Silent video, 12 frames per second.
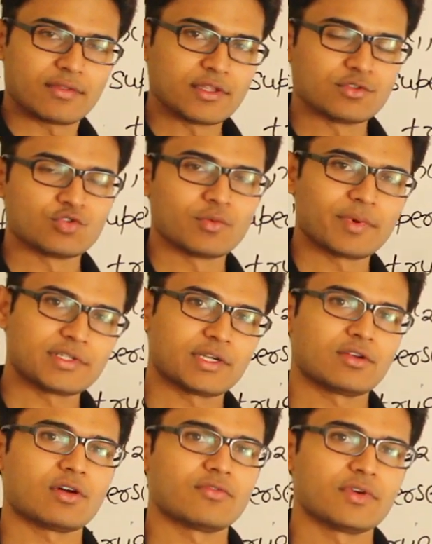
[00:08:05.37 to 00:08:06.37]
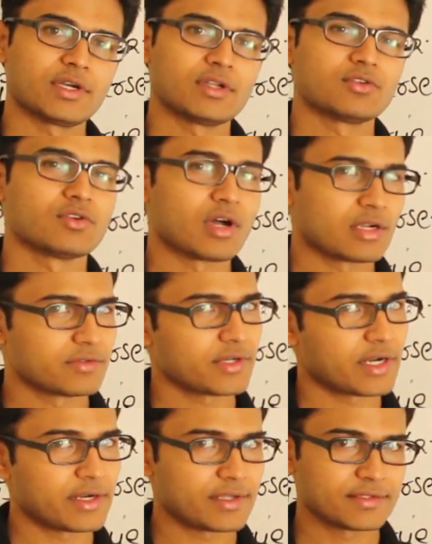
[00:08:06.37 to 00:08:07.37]
the superset of it should
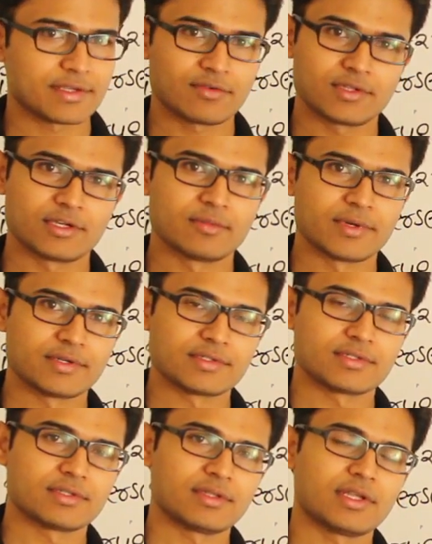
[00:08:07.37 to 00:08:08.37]
also contain 7 elements.